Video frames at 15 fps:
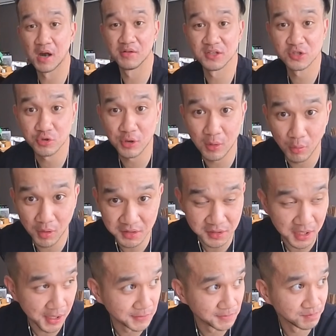Now let's try
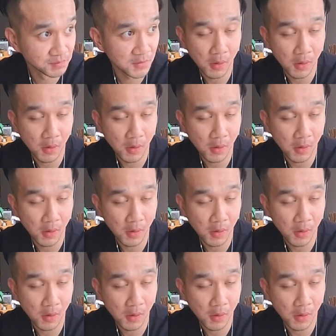one thing.